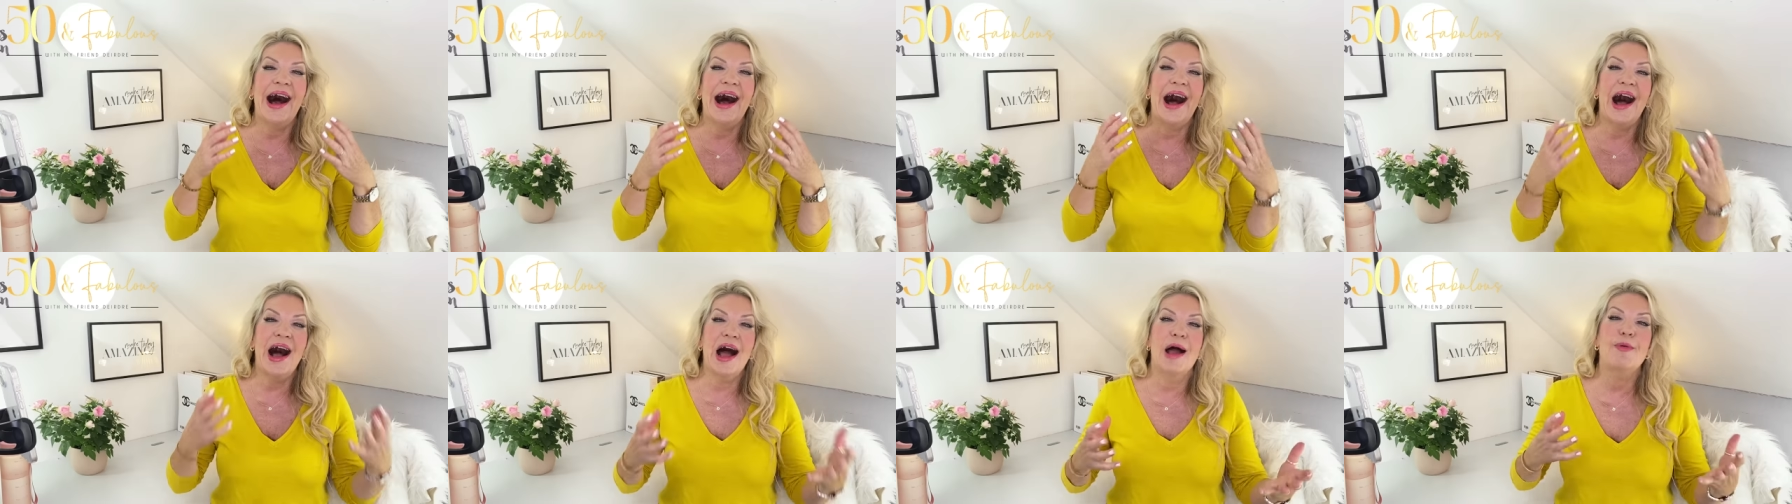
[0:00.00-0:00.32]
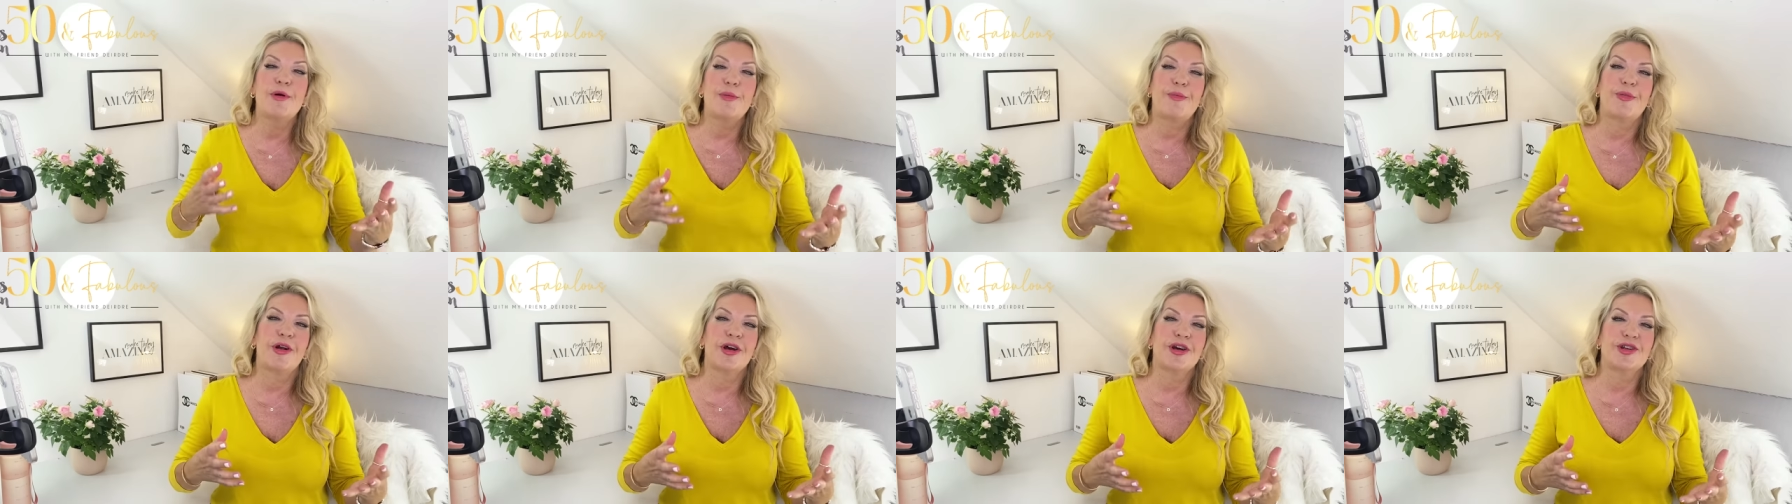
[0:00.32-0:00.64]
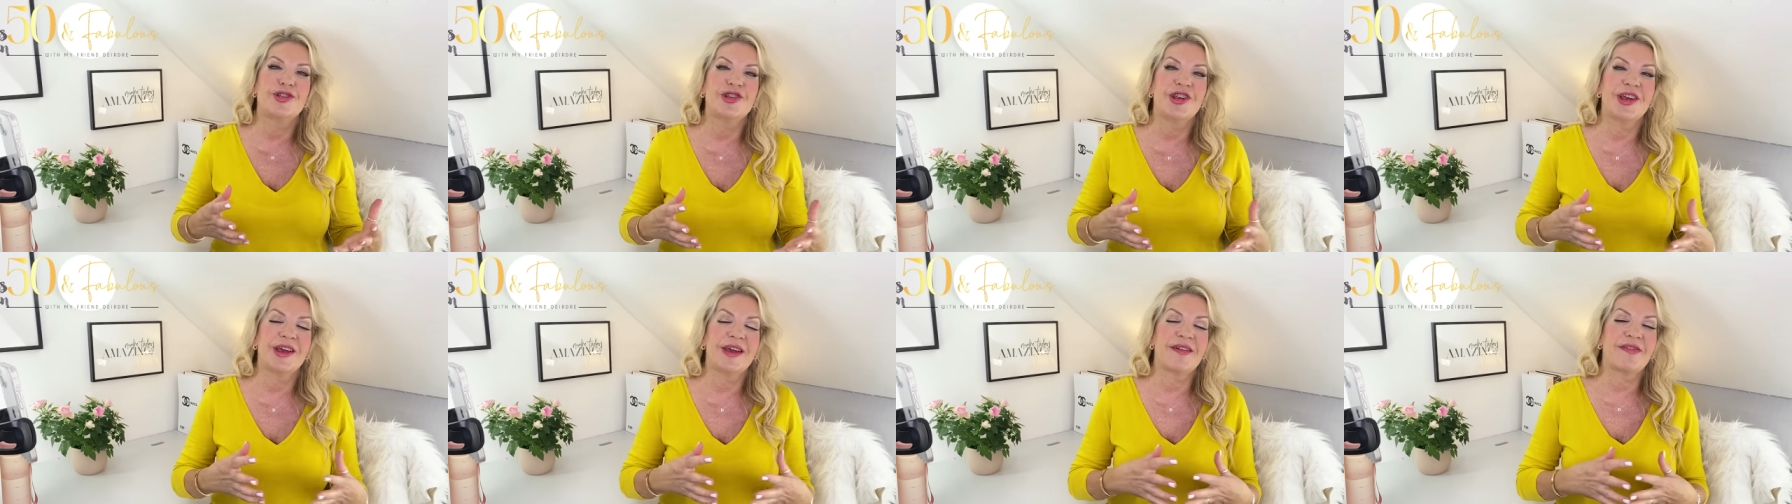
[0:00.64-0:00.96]
I'm
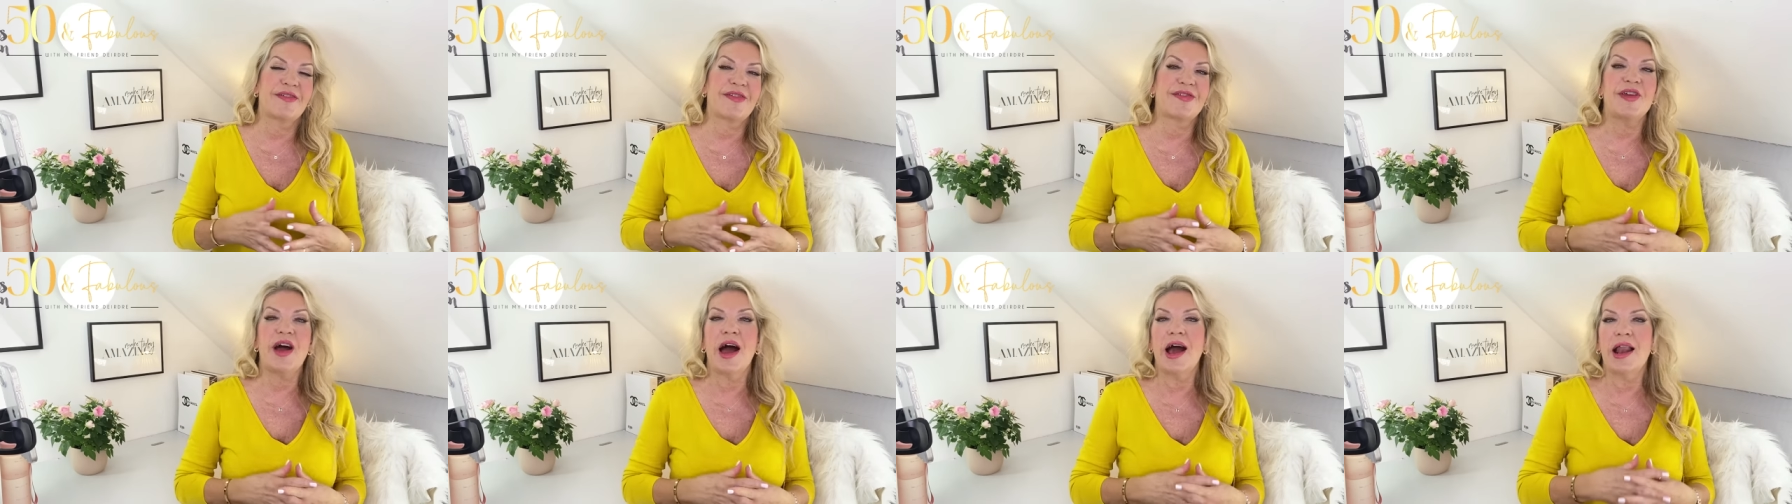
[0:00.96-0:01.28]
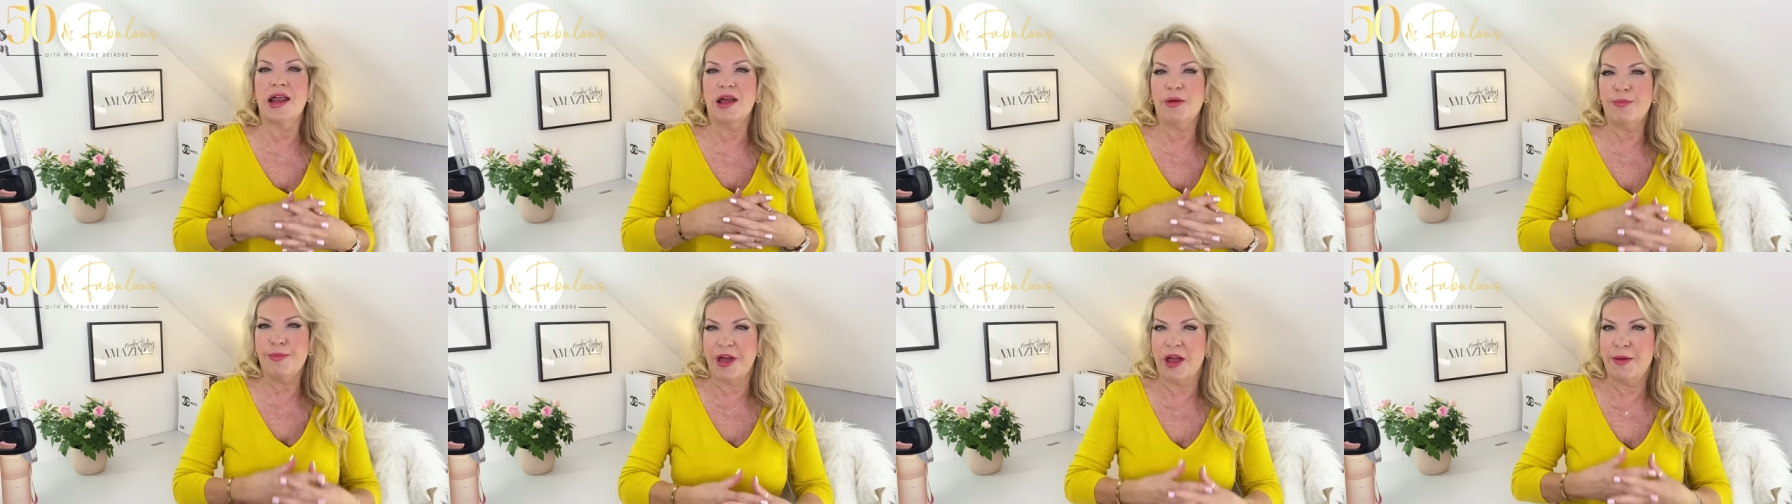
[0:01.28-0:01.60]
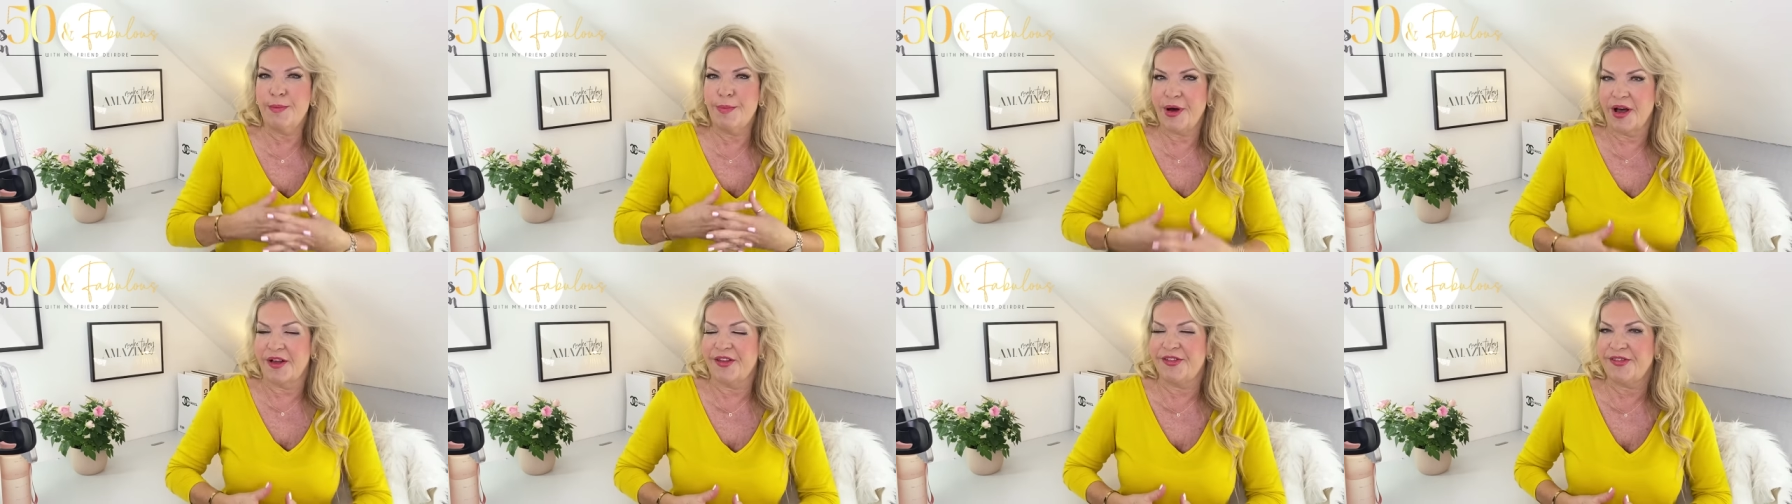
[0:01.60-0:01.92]
approaching styling
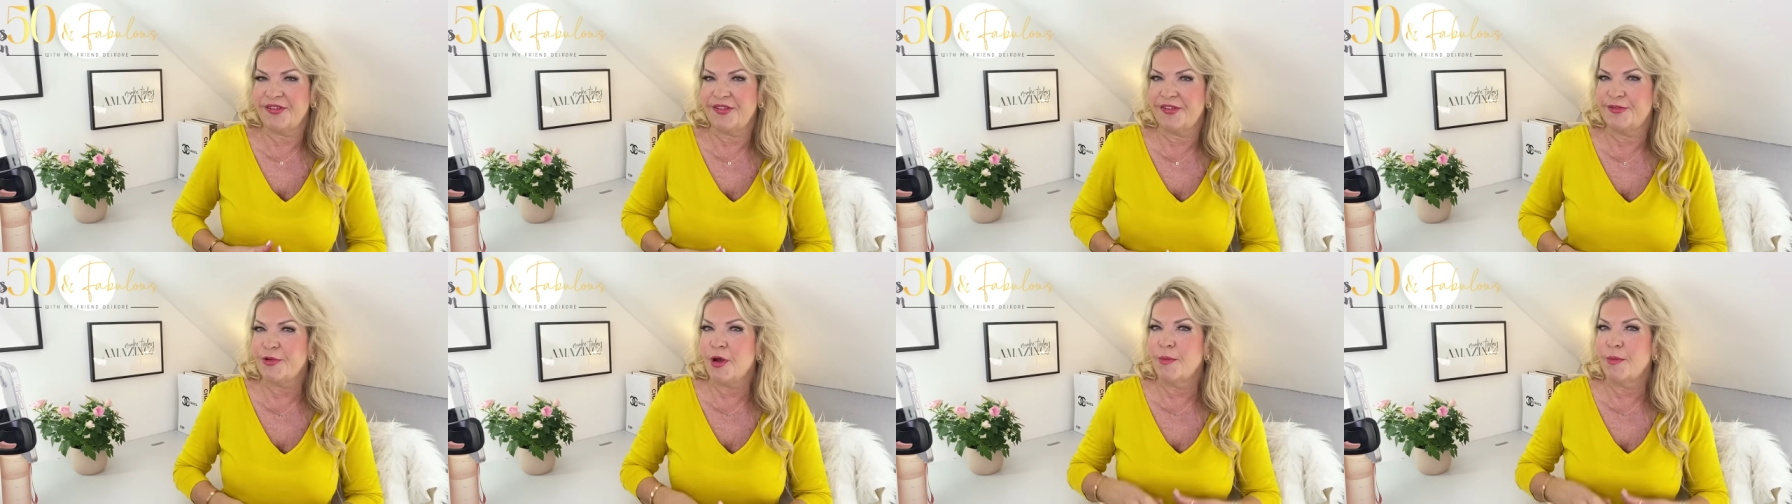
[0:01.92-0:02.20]
big busts